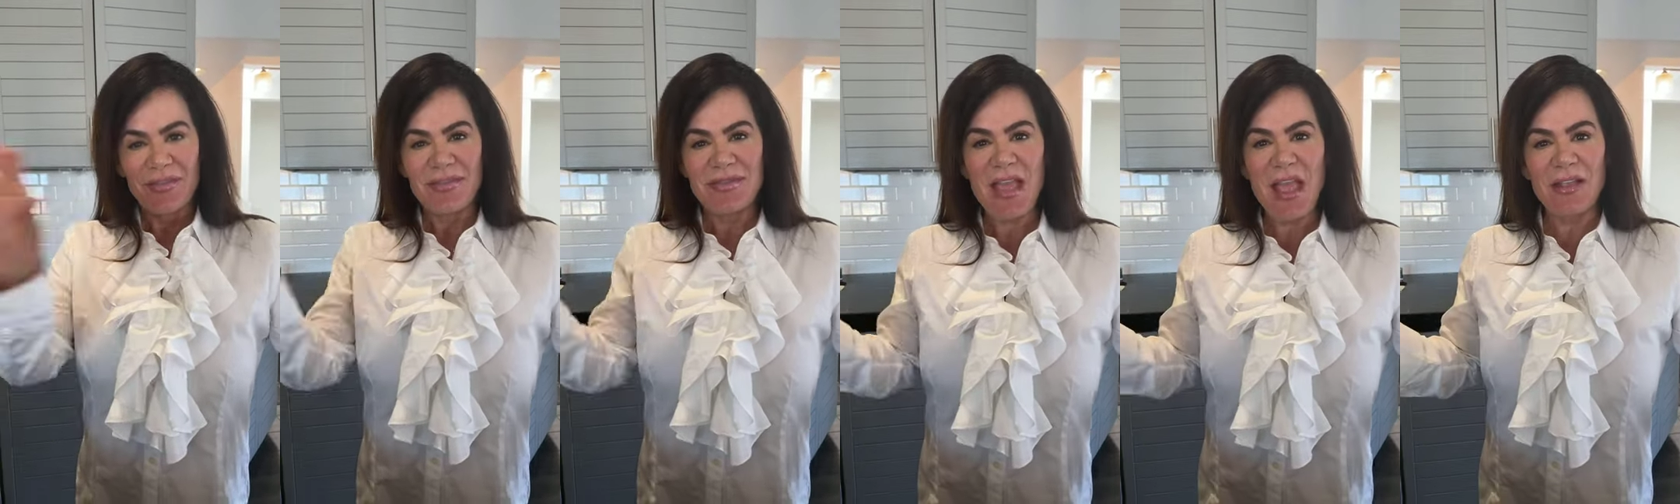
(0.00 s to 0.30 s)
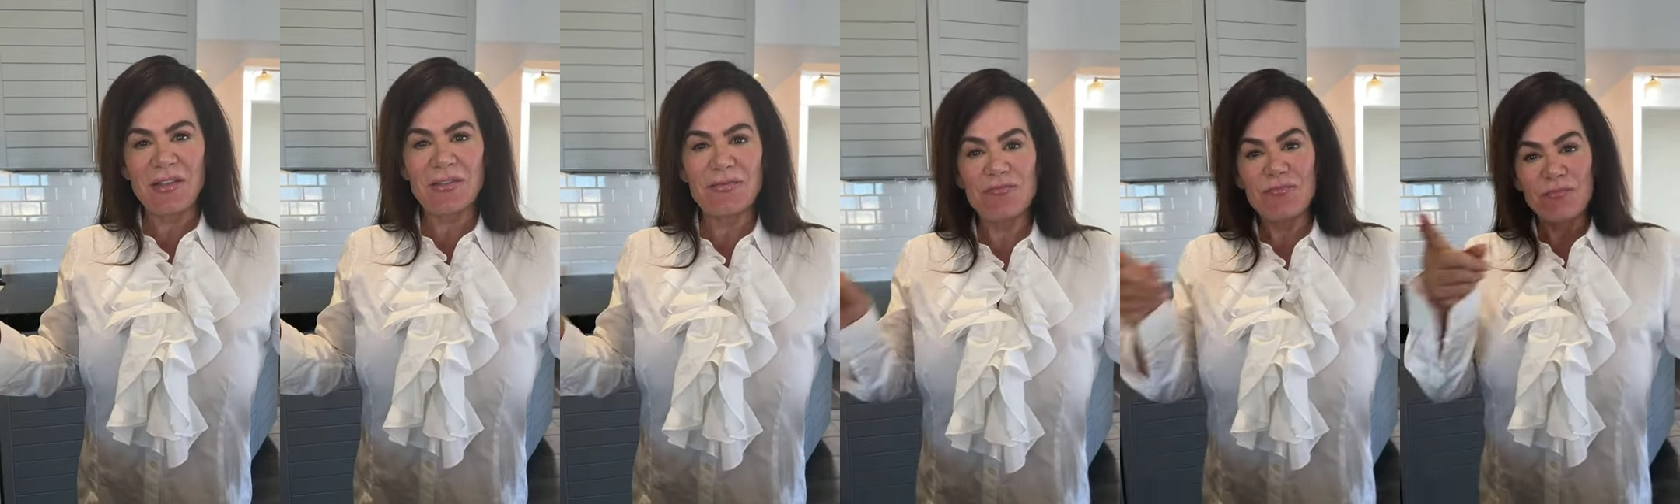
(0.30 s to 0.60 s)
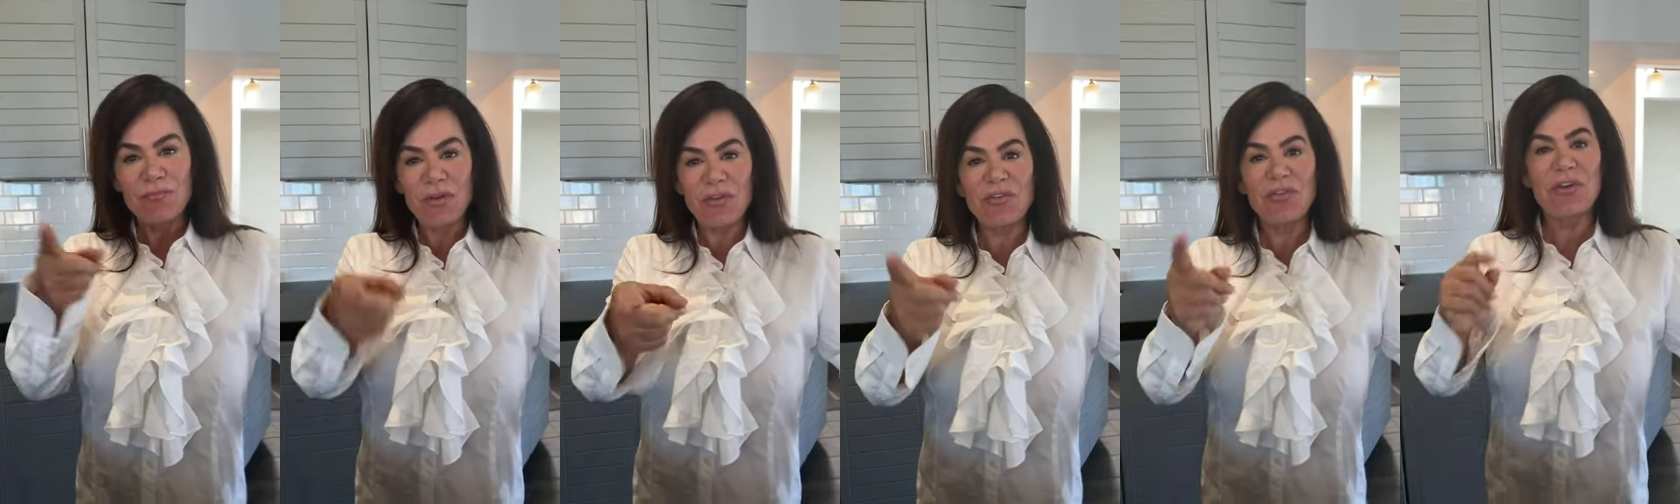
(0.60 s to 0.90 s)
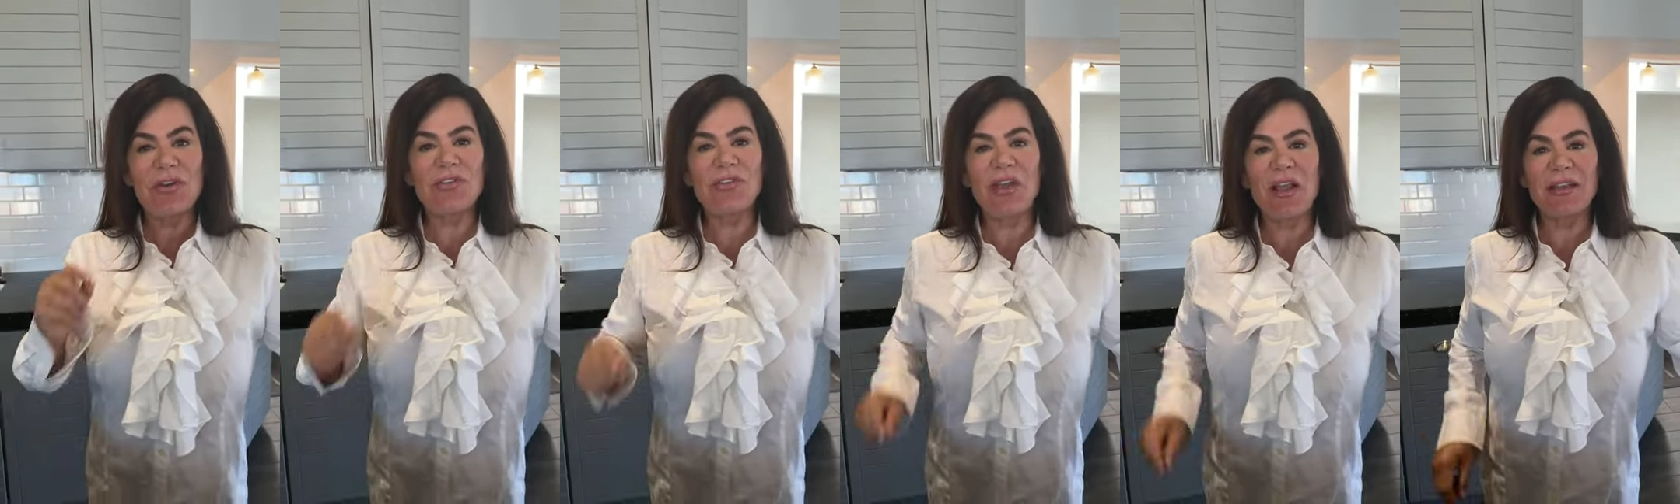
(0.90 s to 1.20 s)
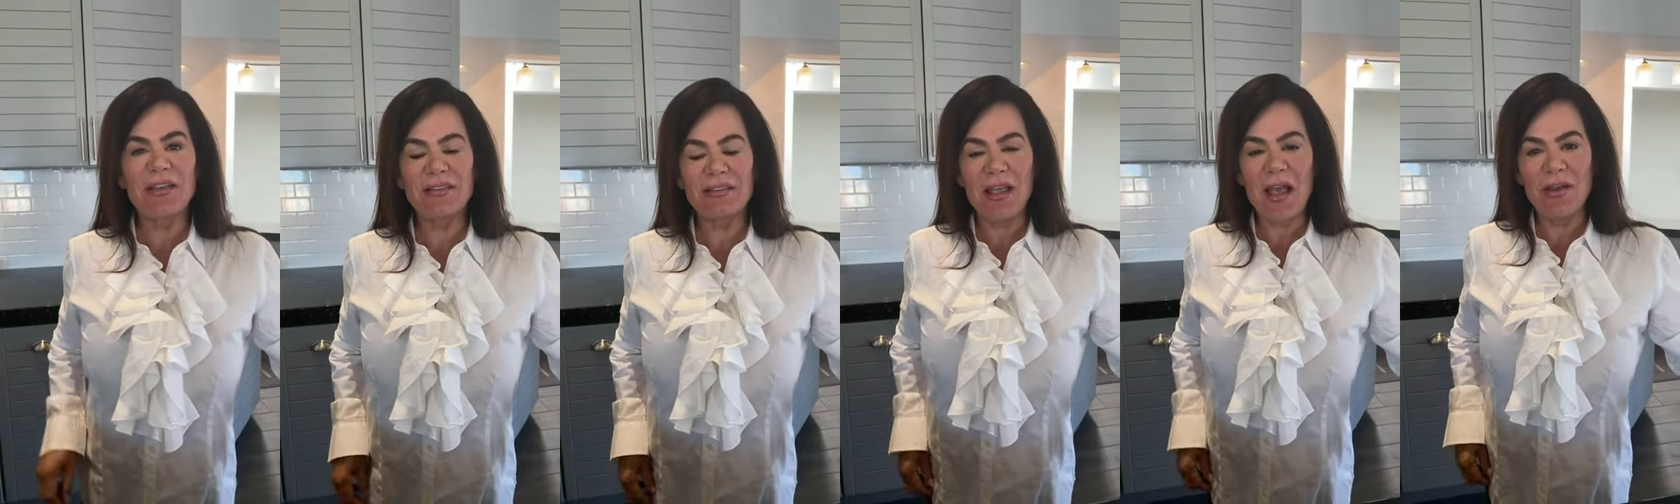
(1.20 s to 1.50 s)
Thanks. Be sure to
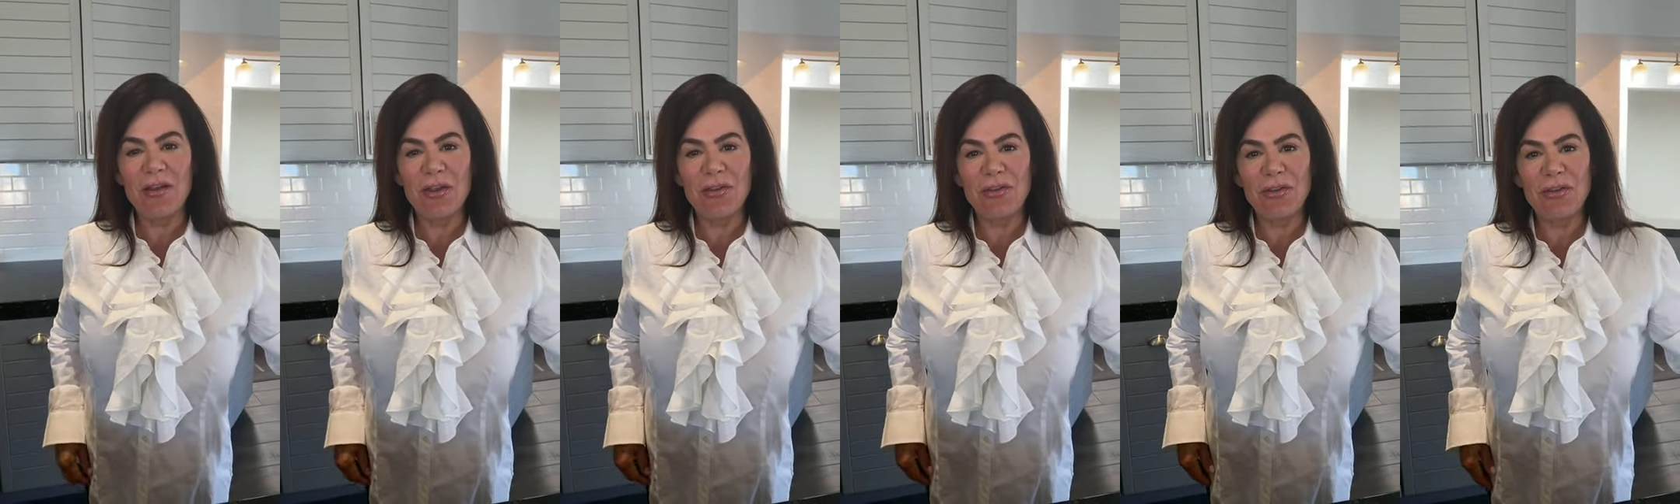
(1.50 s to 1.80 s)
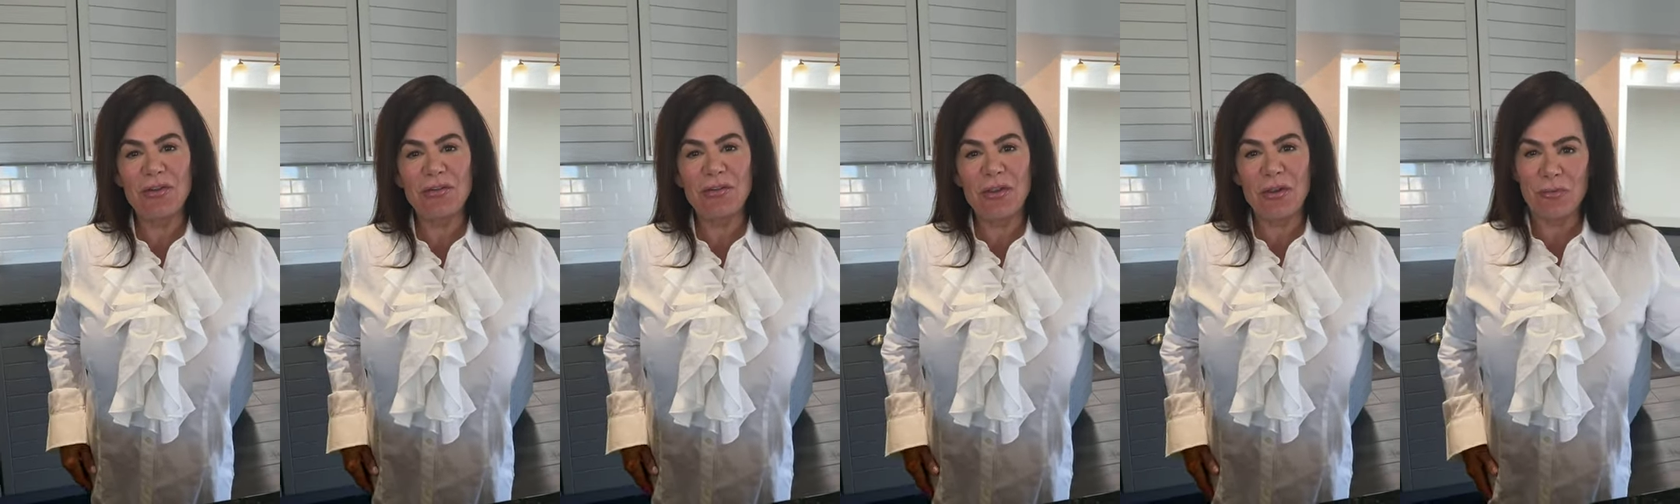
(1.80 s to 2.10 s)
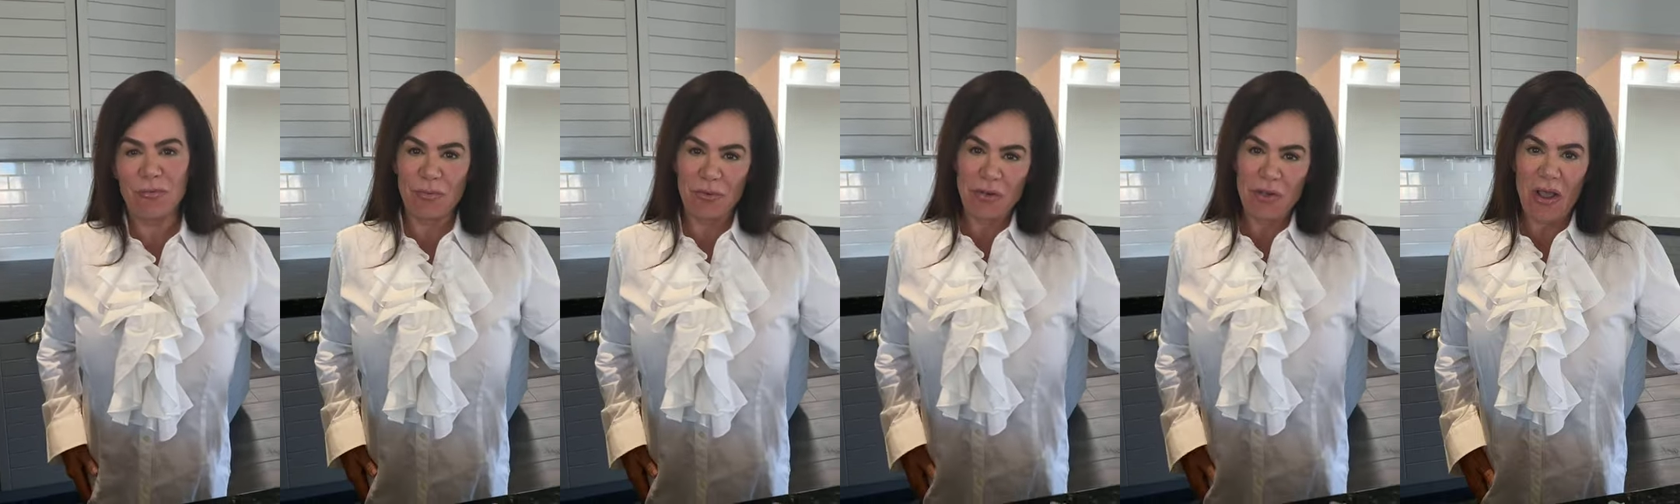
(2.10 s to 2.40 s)
check us out on YouTube,